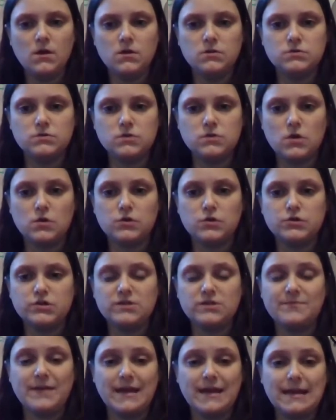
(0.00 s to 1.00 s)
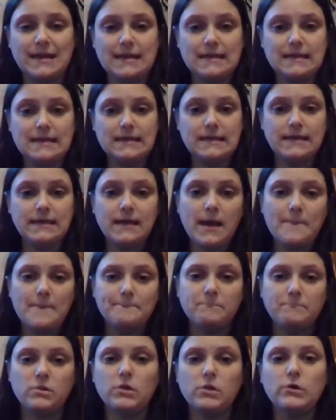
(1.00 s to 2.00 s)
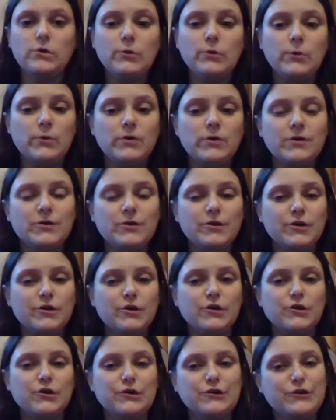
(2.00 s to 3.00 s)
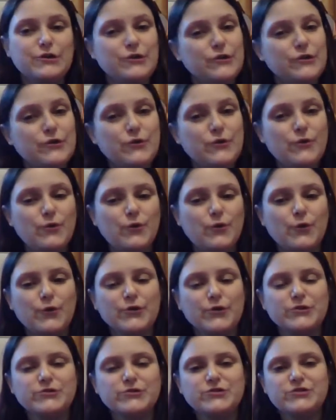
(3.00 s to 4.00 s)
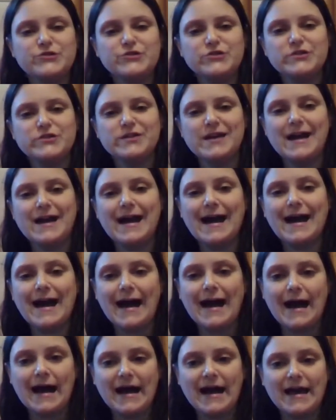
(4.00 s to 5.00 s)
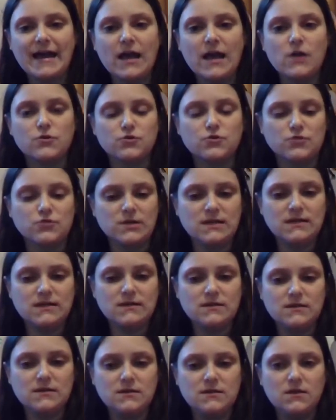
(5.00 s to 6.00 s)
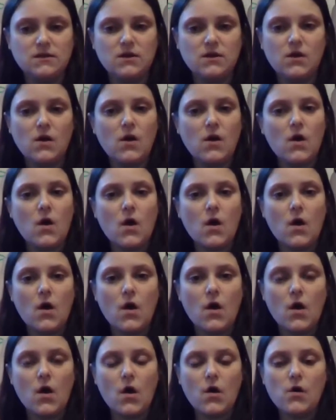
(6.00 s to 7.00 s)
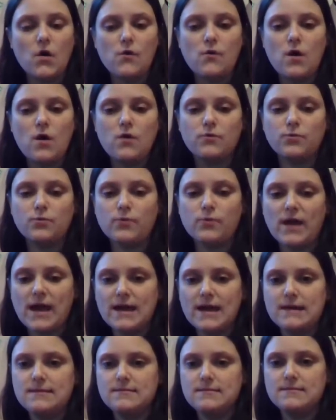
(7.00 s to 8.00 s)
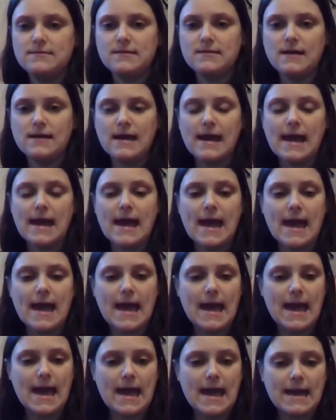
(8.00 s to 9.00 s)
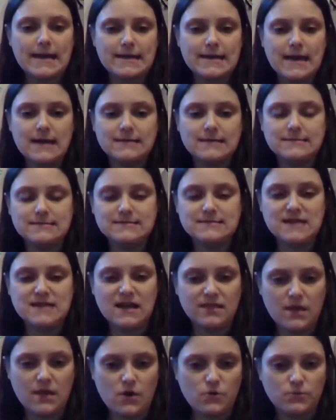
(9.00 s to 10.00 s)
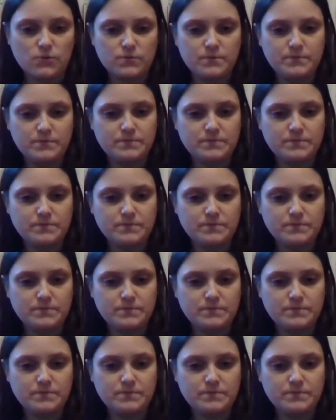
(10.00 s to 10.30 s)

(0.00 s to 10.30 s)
So you should have made E blue, U orange, I green, O red, A yellow.